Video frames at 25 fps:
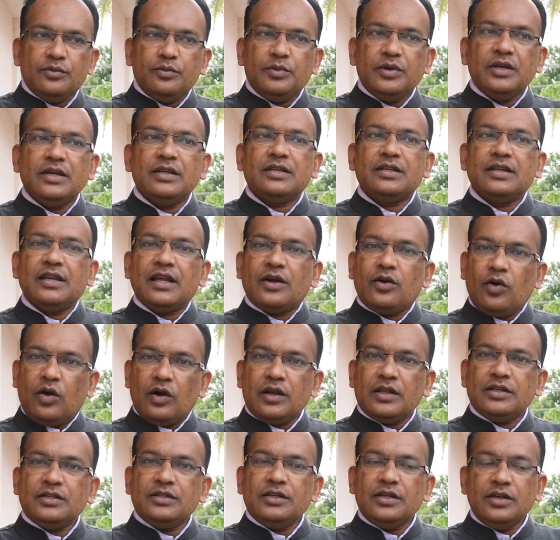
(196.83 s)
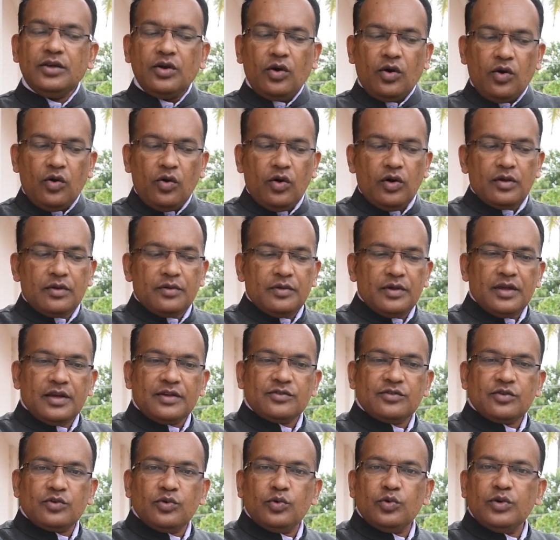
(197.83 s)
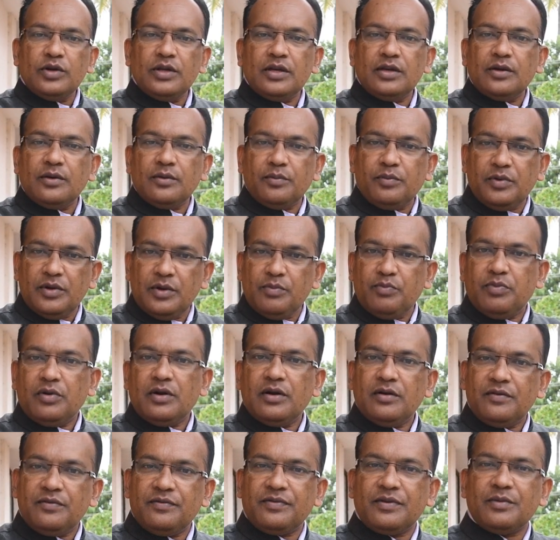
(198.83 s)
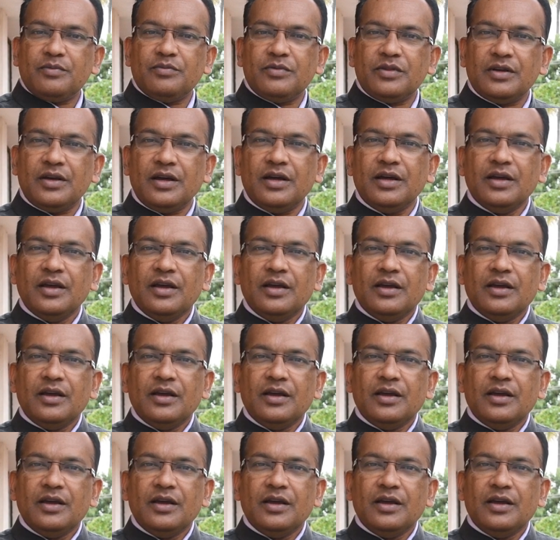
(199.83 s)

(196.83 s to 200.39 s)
be it in ecology or excluding people from the